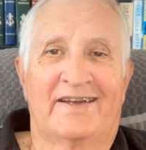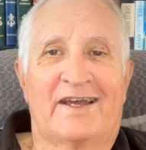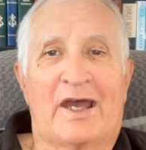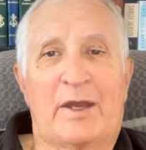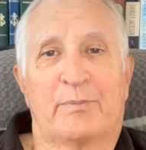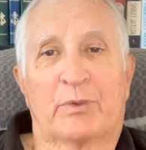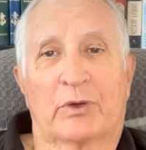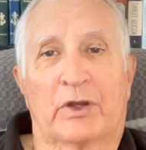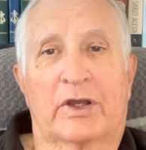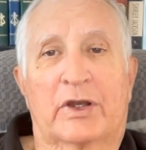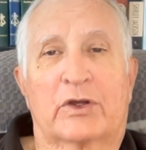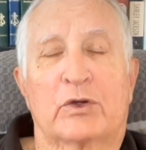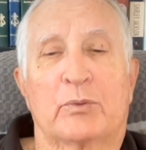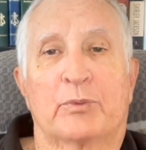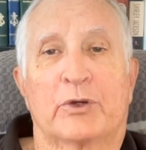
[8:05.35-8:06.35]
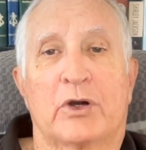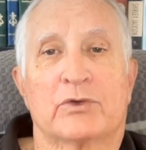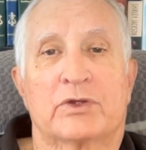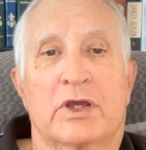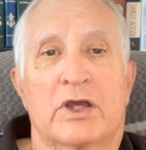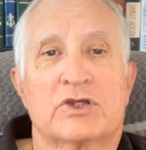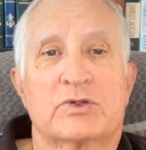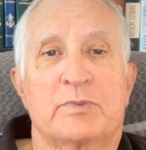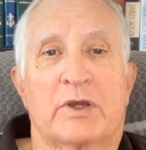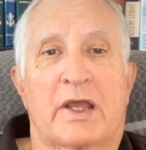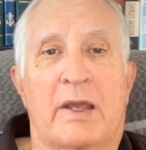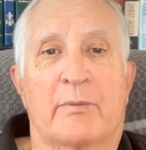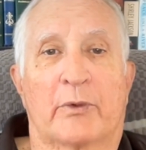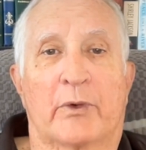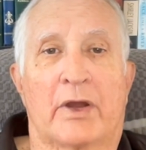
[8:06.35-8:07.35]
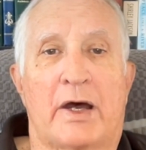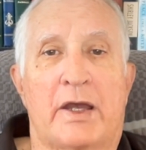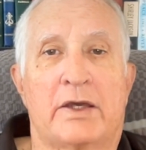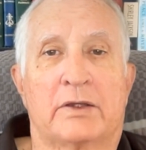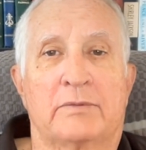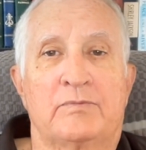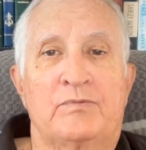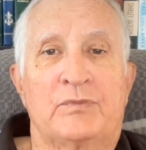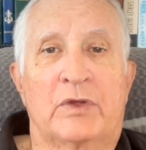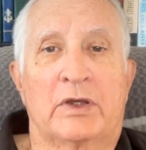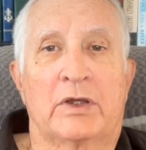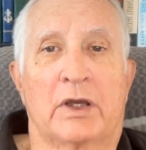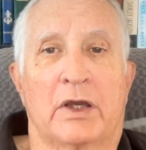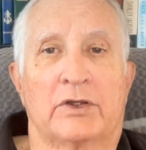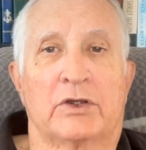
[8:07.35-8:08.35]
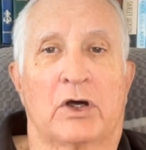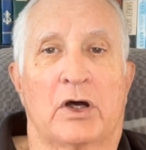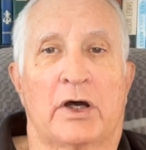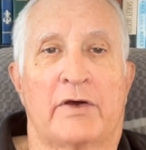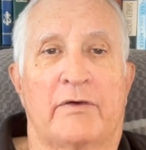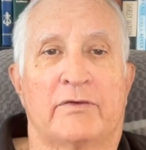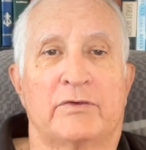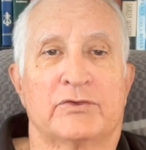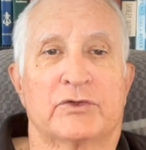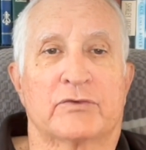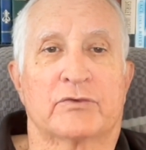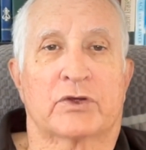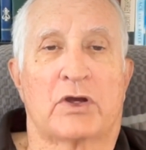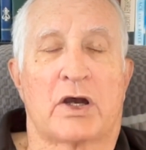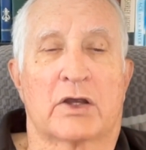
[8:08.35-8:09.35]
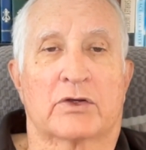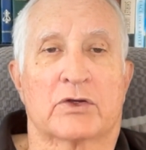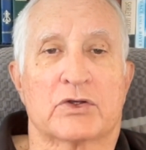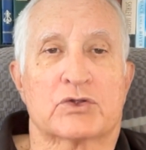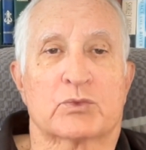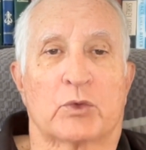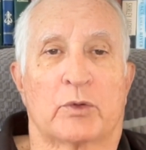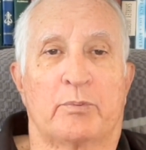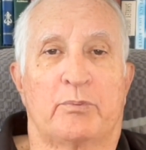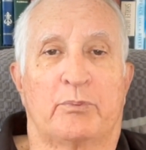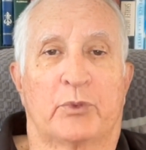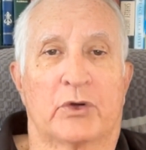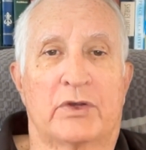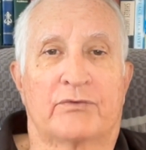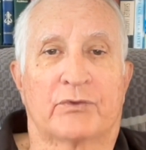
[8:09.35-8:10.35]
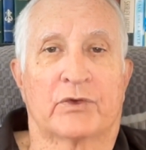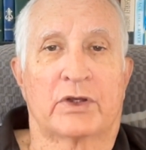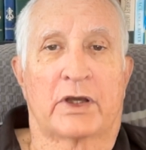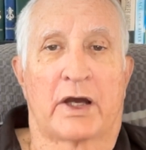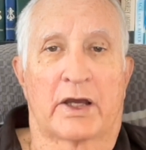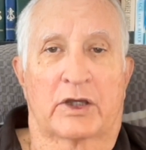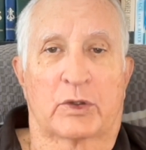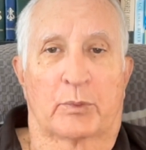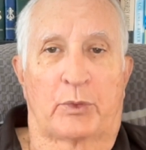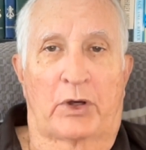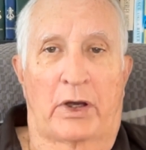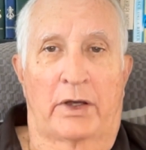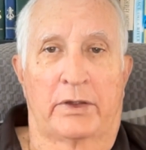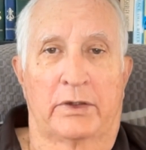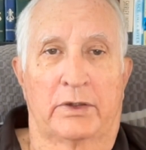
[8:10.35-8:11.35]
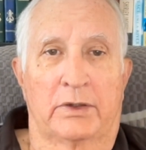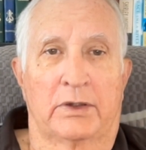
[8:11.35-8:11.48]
A political protest became a riot, and the halls of Congress were briefly occupied.